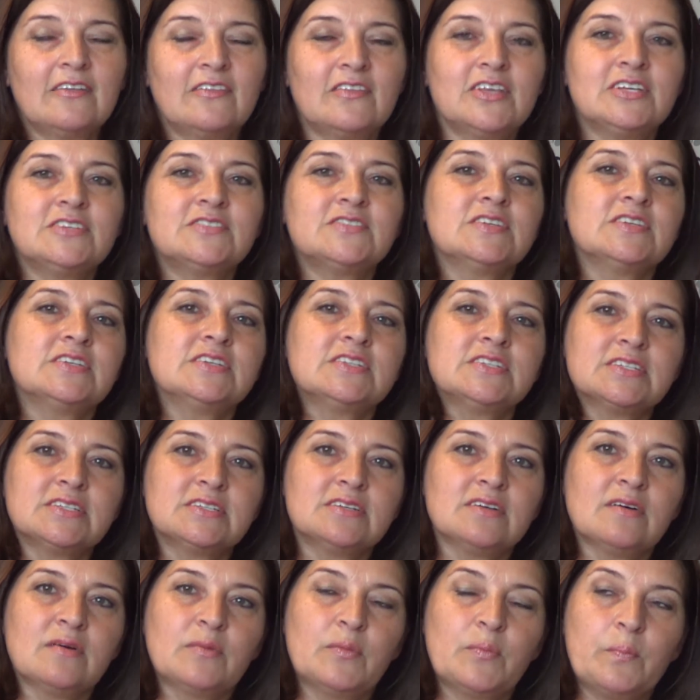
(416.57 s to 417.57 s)
This is
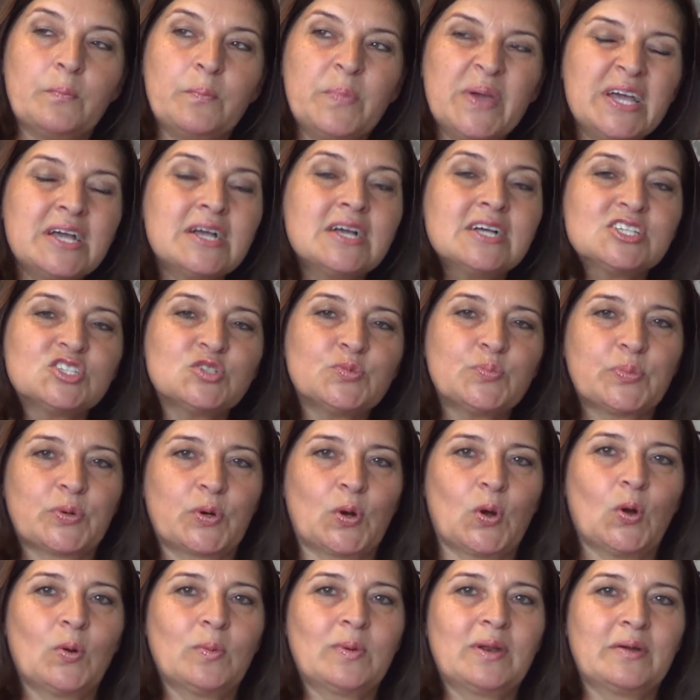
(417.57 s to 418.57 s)
the biggest
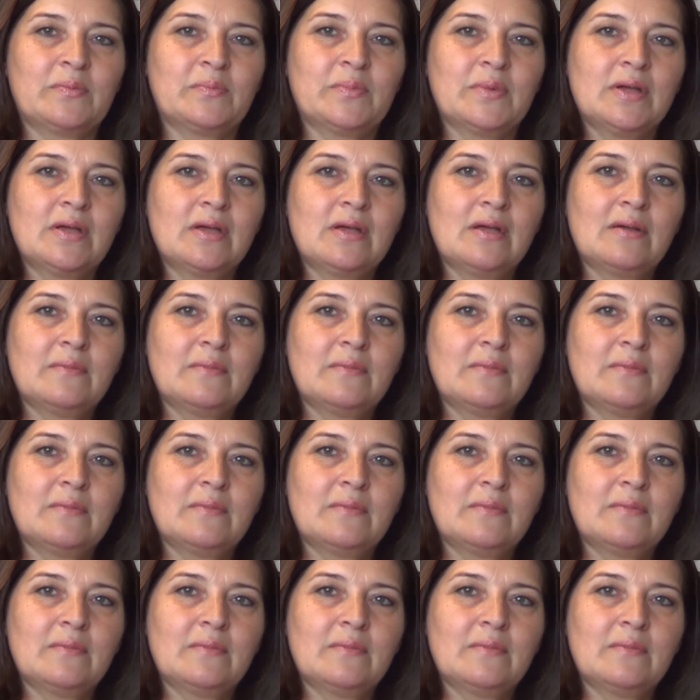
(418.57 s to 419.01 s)
problem,